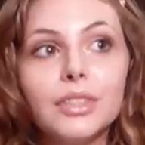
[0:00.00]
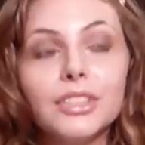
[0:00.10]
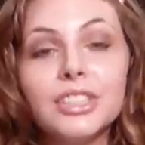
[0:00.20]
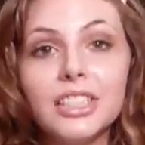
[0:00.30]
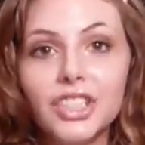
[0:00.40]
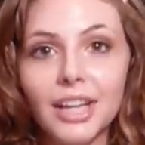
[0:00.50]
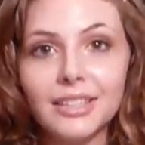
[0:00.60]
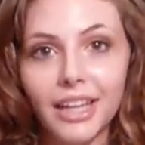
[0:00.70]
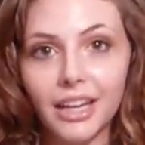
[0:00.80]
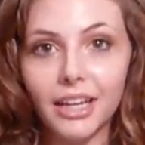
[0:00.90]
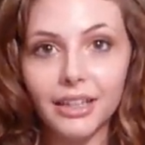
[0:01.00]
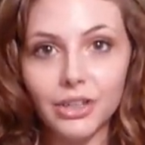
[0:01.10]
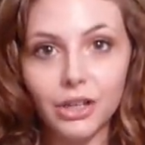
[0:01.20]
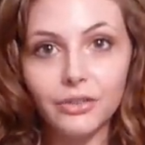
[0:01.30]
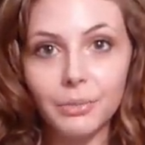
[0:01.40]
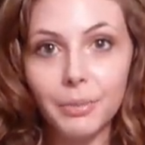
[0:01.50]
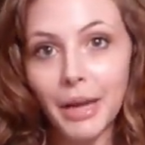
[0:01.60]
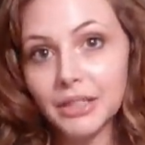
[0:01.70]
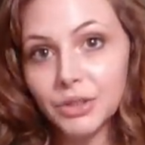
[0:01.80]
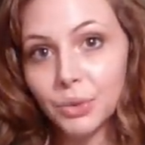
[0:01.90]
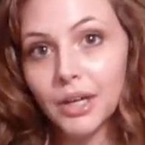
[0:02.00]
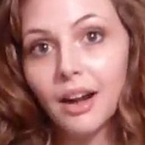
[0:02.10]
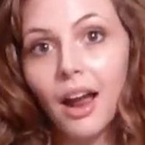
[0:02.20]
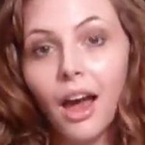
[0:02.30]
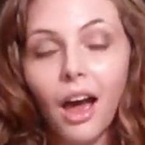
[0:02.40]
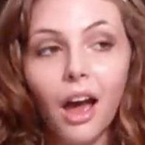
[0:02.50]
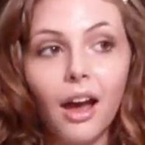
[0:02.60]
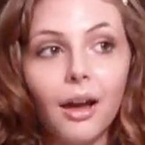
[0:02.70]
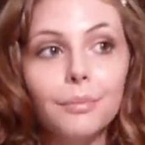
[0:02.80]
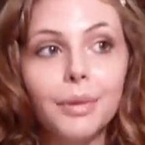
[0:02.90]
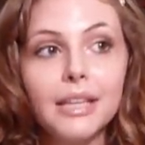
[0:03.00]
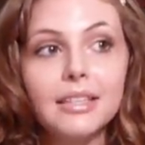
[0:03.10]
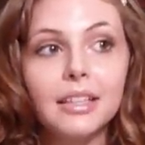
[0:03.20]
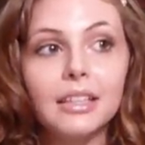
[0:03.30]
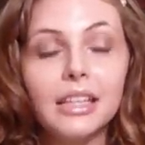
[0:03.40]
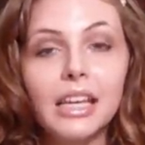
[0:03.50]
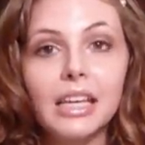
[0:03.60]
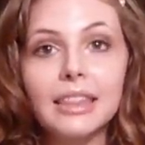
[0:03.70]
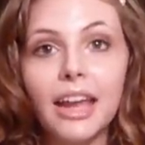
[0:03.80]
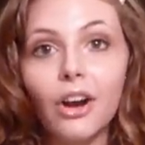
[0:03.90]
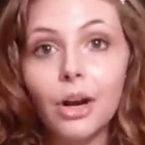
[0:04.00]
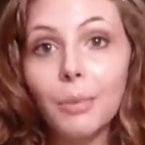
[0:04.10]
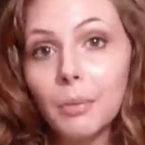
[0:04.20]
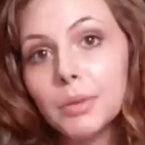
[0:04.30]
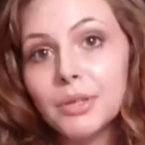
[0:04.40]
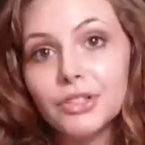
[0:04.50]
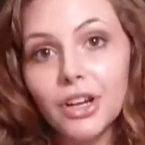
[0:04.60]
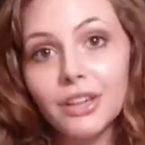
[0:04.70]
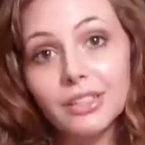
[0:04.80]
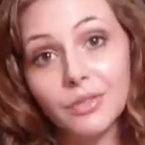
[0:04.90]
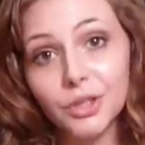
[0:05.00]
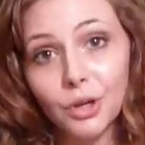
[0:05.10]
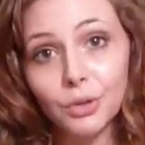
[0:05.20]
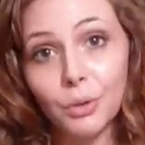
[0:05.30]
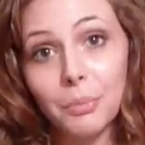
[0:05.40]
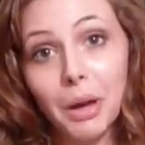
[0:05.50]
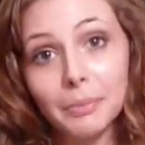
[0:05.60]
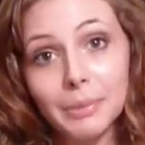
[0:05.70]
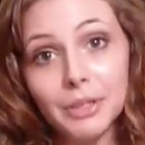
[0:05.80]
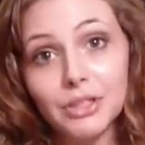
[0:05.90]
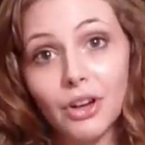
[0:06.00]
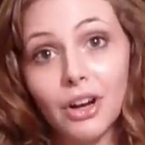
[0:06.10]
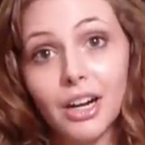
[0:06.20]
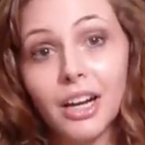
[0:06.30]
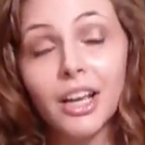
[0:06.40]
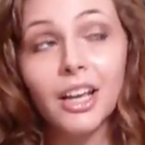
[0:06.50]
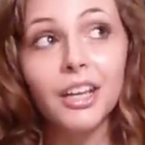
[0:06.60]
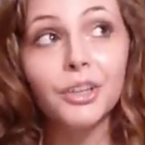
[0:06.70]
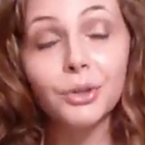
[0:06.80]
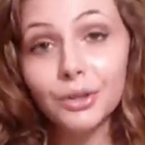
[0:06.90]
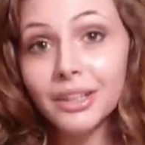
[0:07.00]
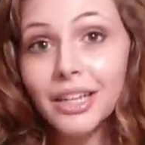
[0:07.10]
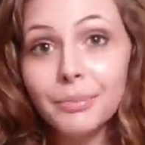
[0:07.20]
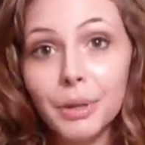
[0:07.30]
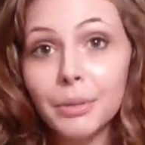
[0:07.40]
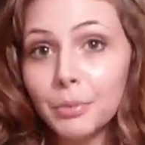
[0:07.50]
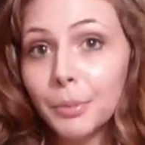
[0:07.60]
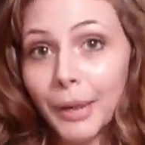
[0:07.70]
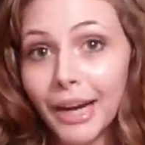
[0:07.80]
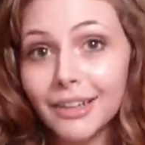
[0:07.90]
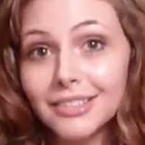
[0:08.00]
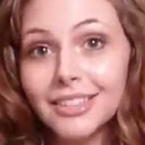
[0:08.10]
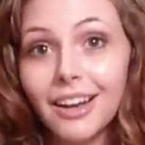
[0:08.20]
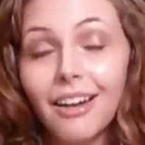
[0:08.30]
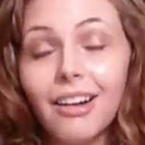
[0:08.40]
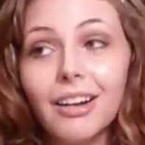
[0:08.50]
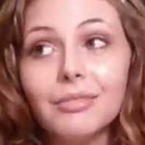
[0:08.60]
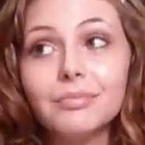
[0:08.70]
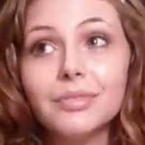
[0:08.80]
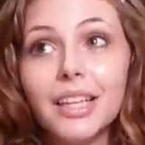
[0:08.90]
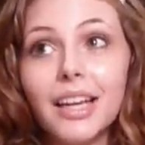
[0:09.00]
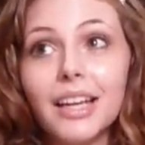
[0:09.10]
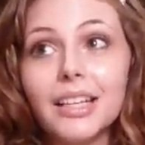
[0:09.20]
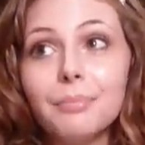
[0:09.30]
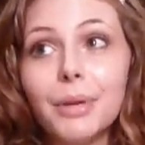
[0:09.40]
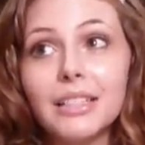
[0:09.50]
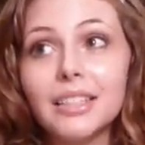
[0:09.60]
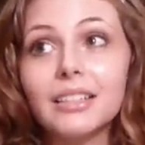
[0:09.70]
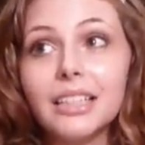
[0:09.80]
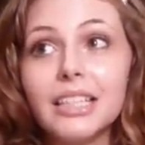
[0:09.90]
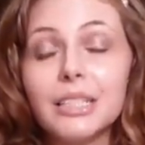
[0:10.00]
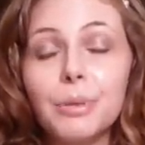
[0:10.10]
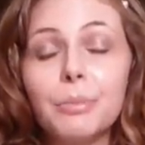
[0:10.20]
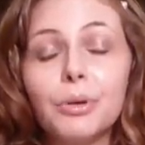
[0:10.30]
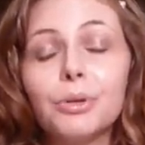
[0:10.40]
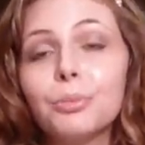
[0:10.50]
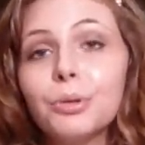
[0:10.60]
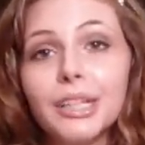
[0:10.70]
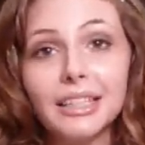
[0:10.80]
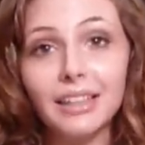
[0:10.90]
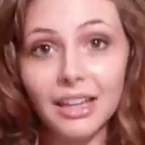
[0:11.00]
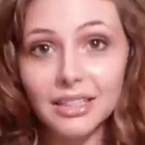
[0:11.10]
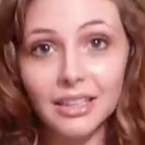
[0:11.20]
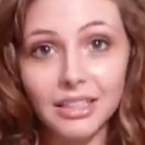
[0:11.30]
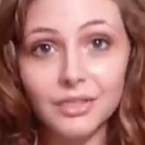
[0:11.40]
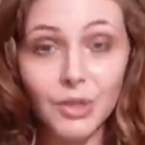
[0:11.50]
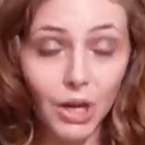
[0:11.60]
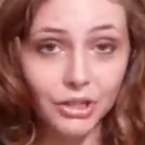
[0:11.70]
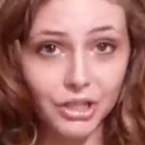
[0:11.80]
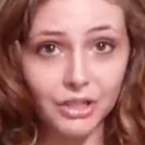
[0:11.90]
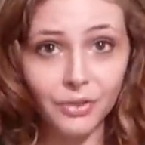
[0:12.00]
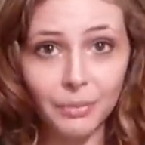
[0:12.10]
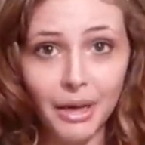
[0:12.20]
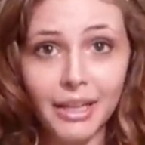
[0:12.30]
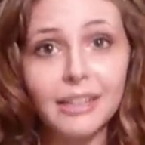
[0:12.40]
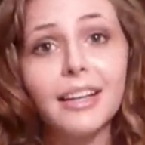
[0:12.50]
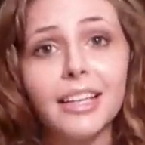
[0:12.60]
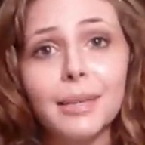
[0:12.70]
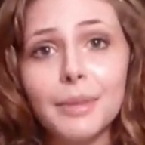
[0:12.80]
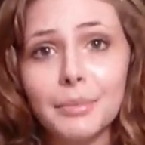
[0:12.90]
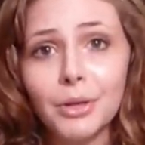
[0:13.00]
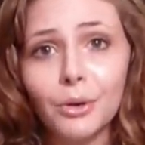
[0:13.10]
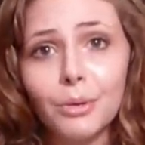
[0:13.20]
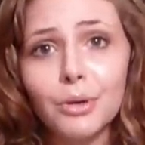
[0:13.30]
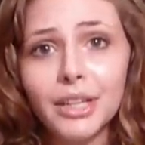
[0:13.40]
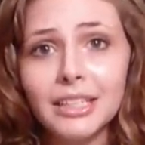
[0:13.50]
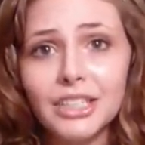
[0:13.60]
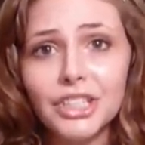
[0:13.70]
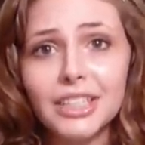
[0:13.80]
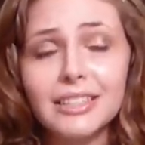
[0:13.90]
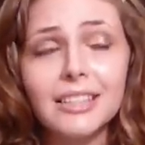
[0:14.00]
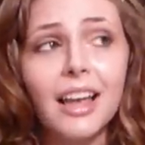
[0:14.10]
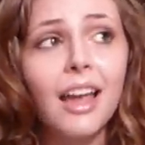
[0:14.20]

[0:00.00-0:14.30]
suggest getting a dog from a pet store. Basically, they are puppy mill dogs. If you don't know what puppy mills are, Google it, but be prepared. Basically, it's people who breed lots and lots of dogs just for money and keep them in horrible conditions,